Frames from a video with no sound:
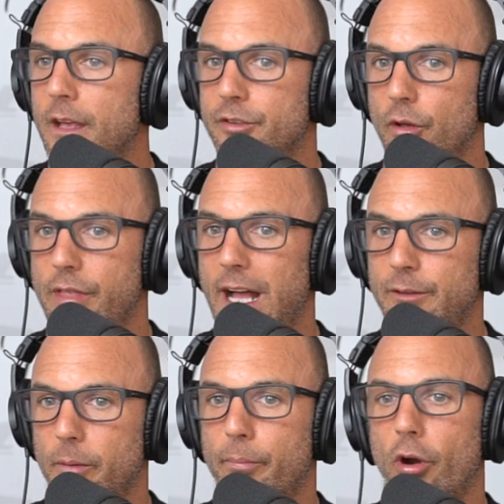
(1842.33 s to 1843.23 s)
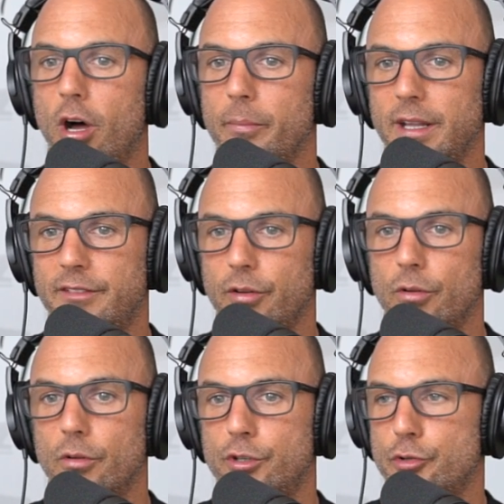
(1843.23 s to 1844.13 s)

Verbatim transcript: so that's what brought me to